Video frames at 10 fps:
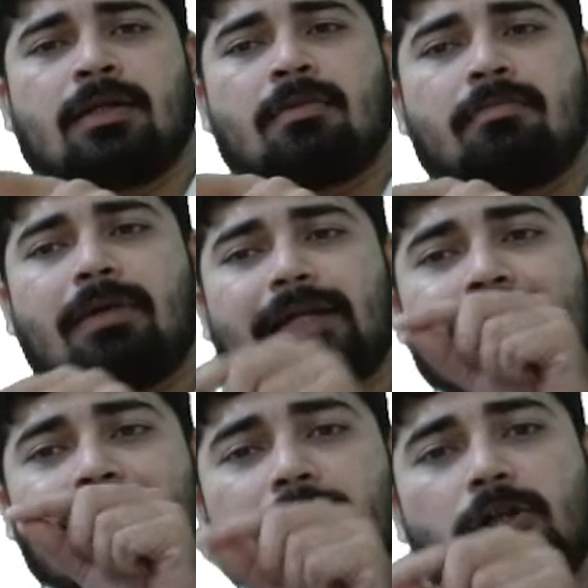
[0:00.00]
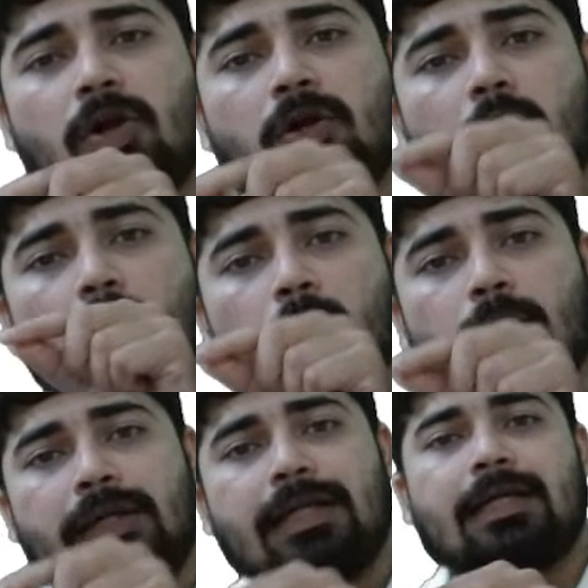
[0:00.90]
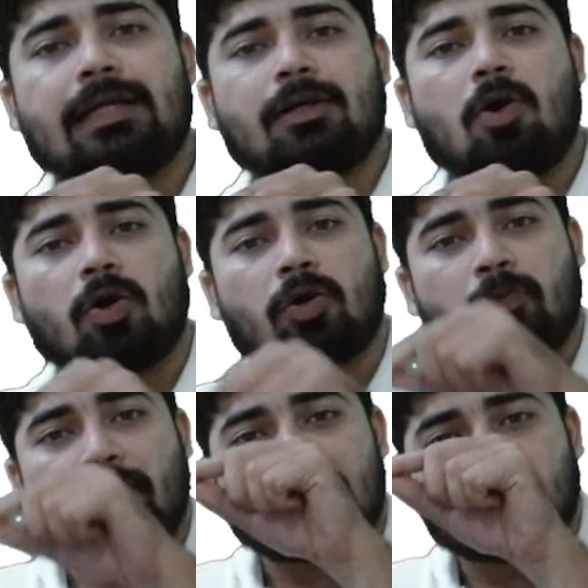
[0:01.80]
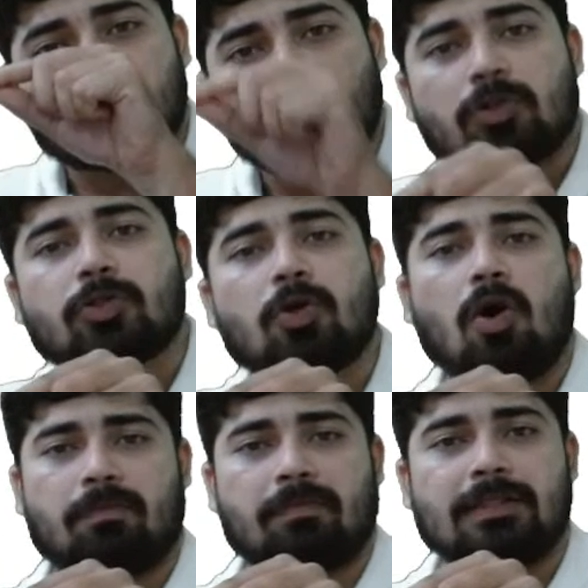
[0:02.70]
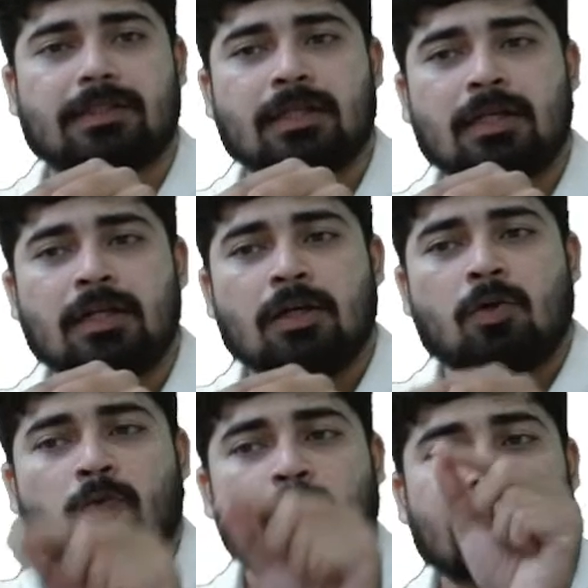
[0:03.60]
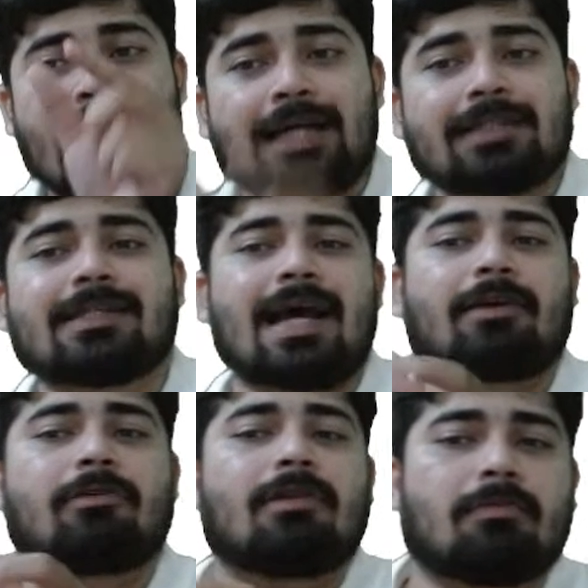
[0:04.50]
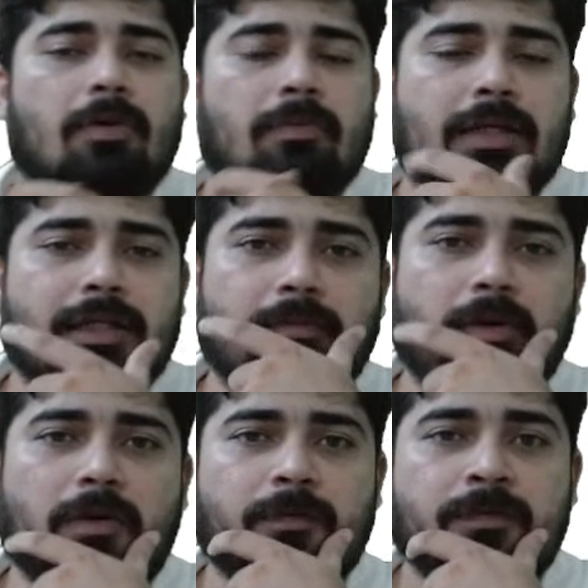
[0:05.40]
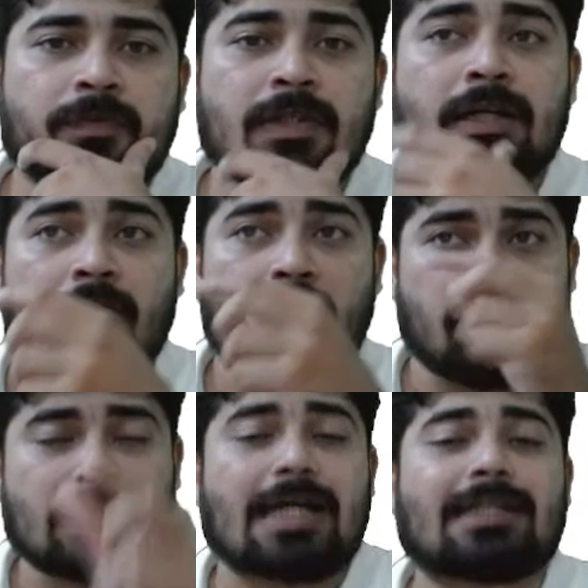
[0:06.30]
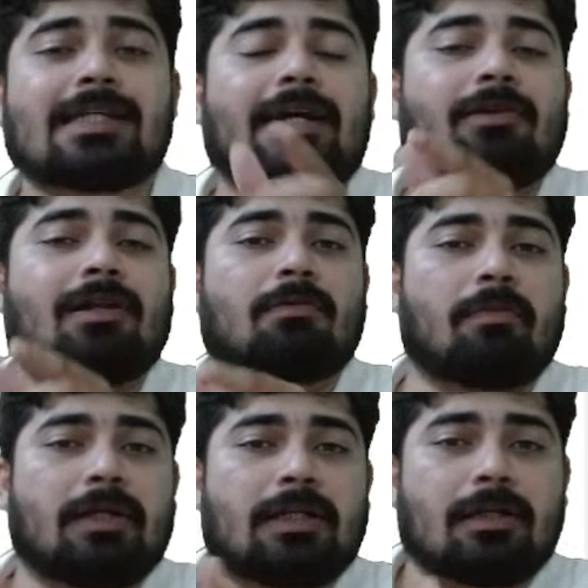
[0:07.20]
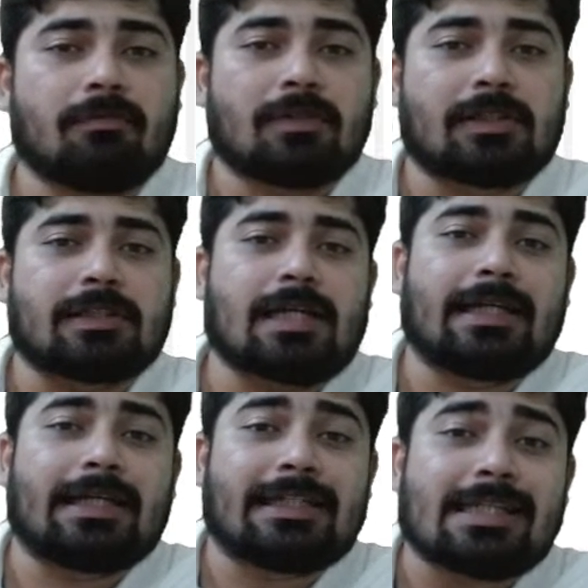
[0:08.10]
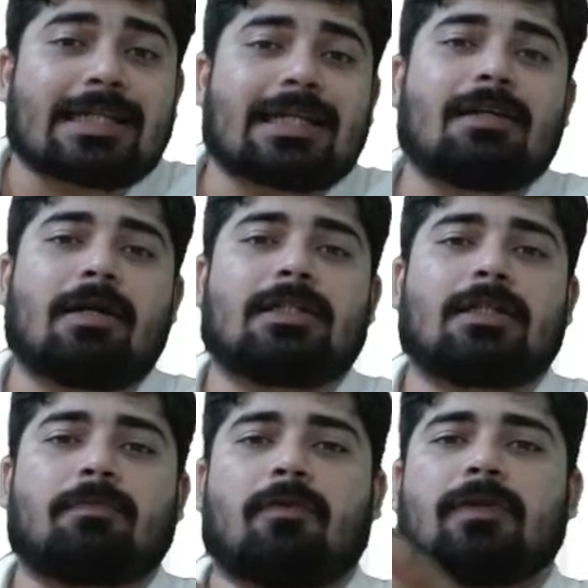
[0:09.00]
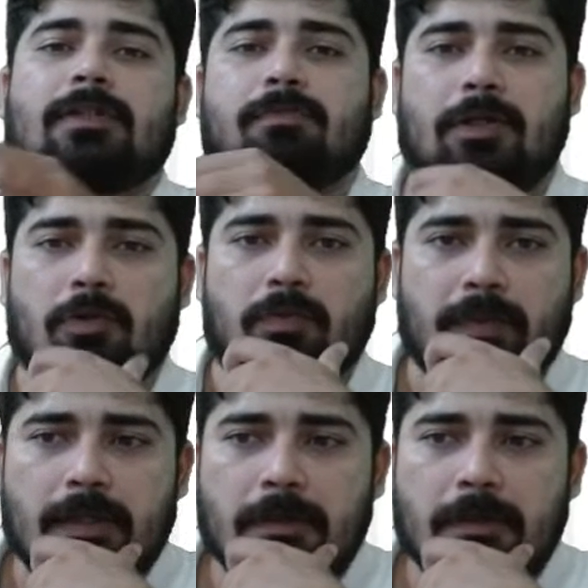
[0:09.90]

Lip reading: but electron only occupy those orbits which has an angular momentum which is an integral multiple of h by 2 pi.